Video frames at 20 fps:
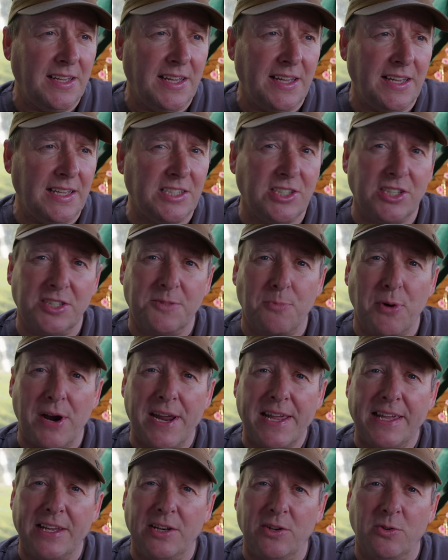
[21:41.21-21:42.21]
it's just
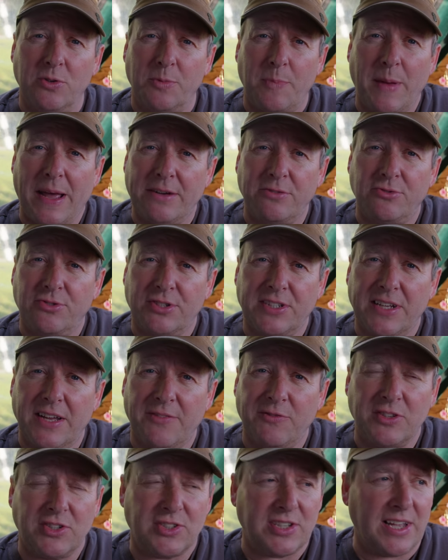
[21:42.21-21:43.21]
breaking all the boundaries, I
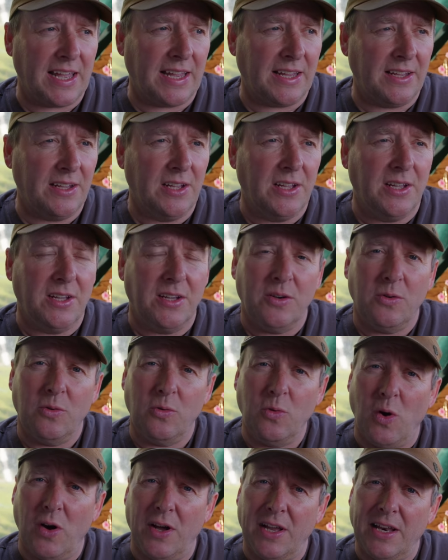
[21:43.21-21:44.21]
have to say.
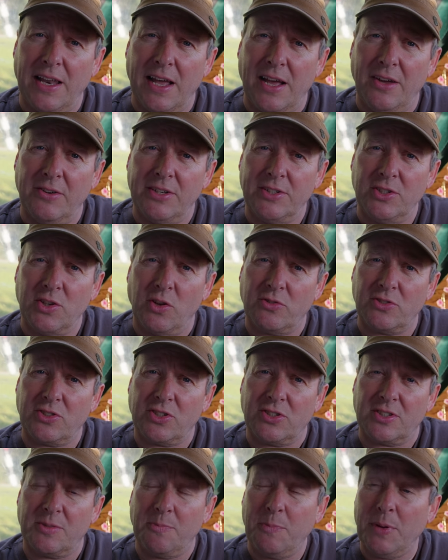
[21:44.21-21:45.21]
What a load of
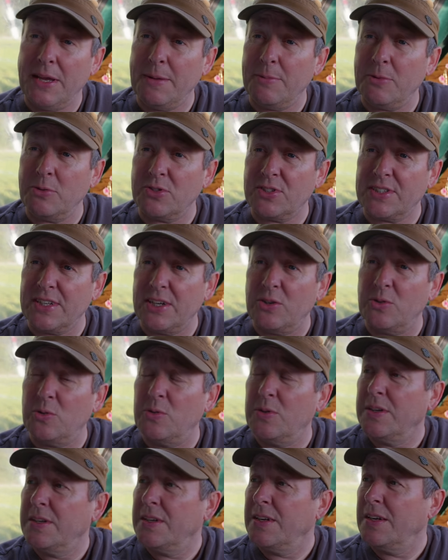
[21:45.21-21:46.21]
nonsense. And people
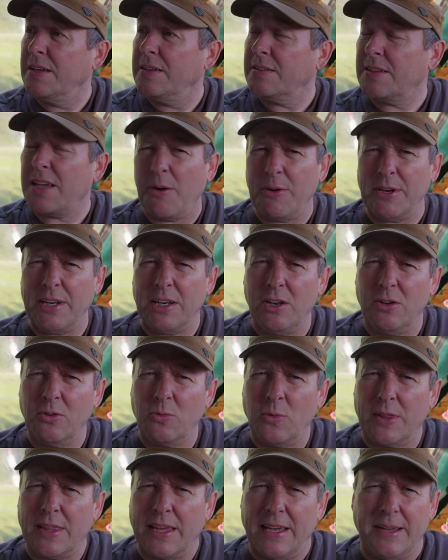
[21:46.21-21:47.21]
still going along
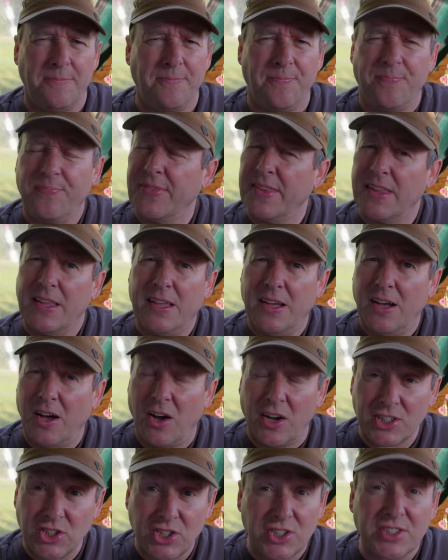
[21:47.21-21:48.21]
with it.
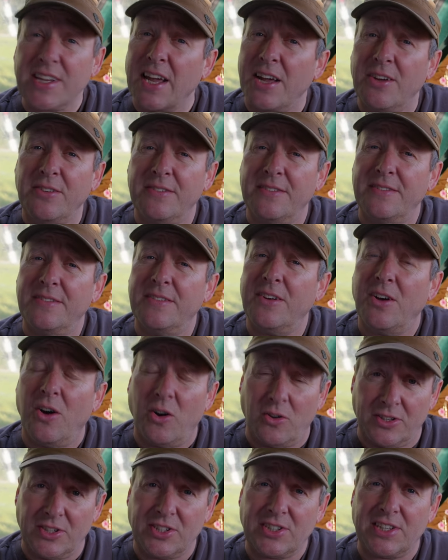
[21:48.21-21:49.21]
I just don't,
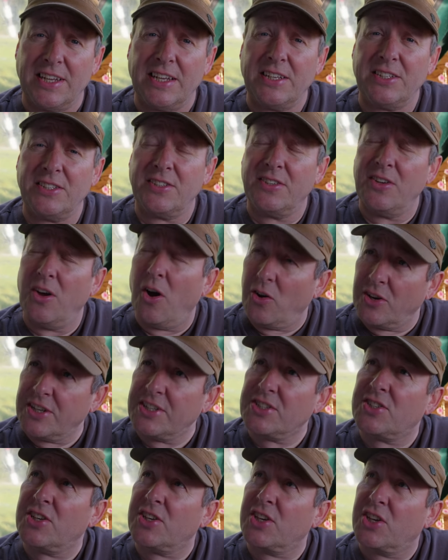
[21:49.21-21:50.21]
honestly,
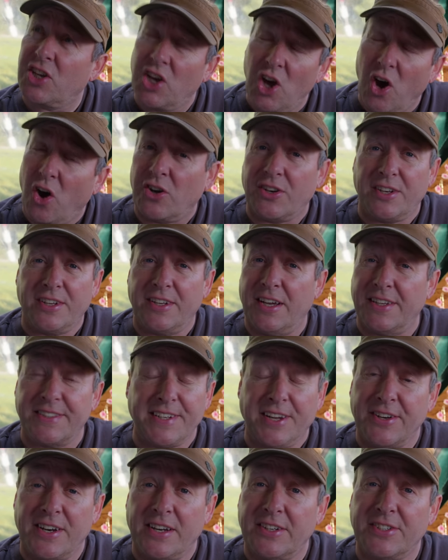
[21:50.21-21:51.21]
honest to God, I
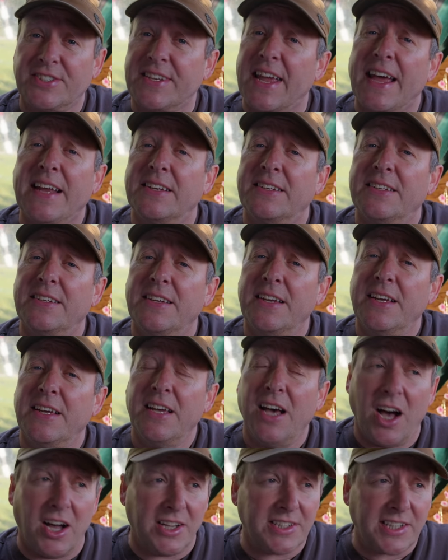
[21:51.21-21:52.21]
don't understand.
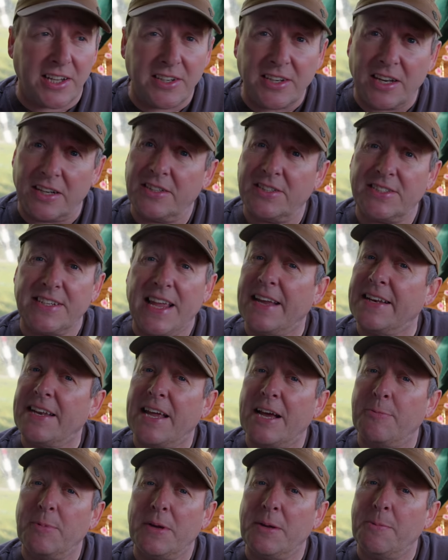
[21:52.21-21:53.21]
I don't understand
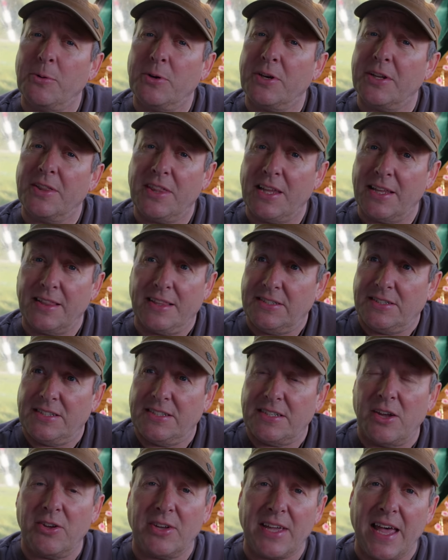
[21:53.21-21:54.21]
how people can think this
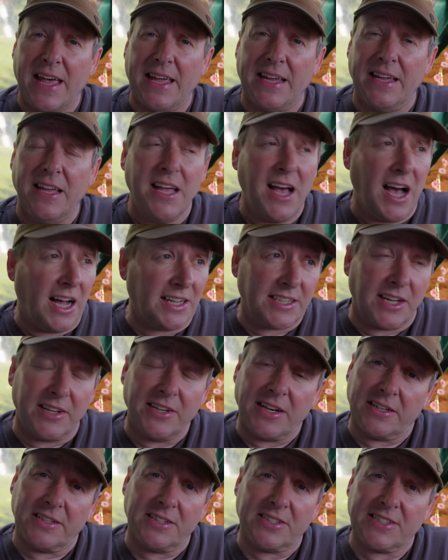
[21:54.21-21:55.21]
is okay. I
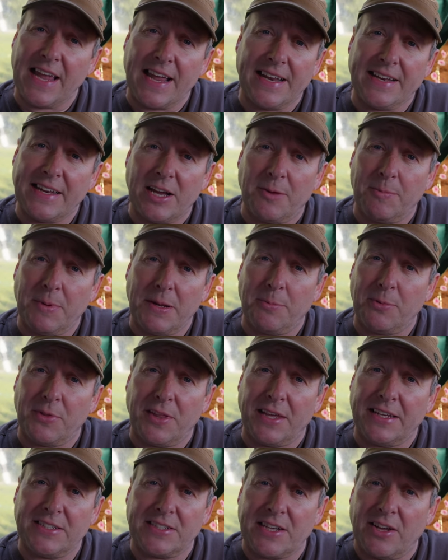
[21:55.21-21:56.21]
don't understand how people
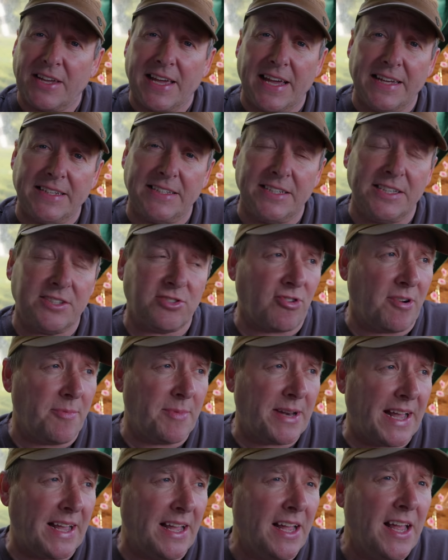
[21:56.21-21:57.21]
think it's okay to
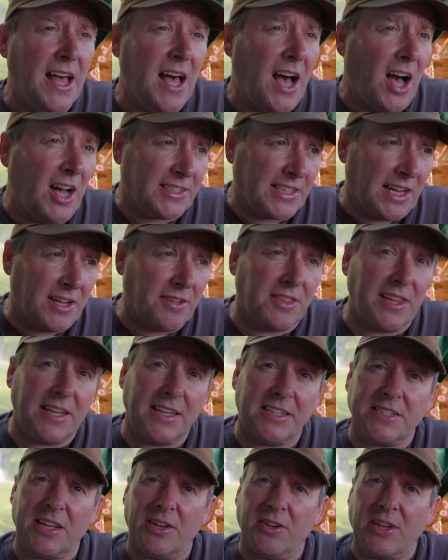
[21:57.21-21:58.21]
discriminate. I don't
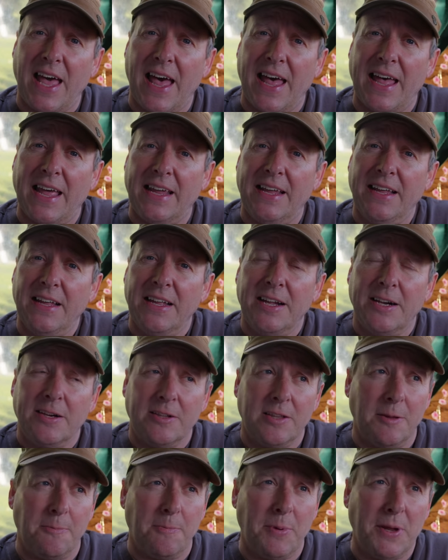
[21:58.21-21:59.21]
think it's okay
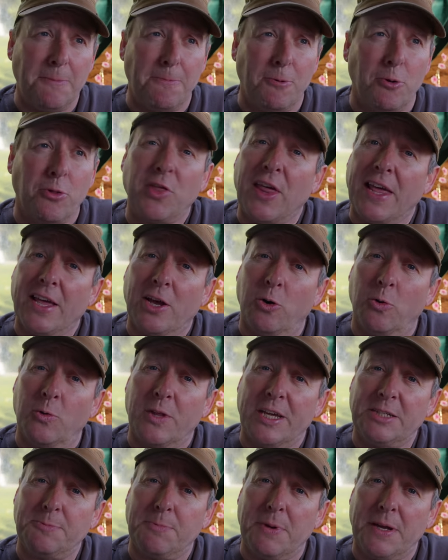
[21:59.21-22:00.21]
that people think all
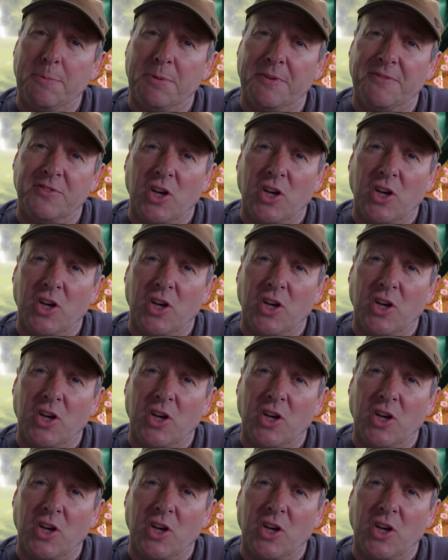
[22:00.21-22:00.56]
these people have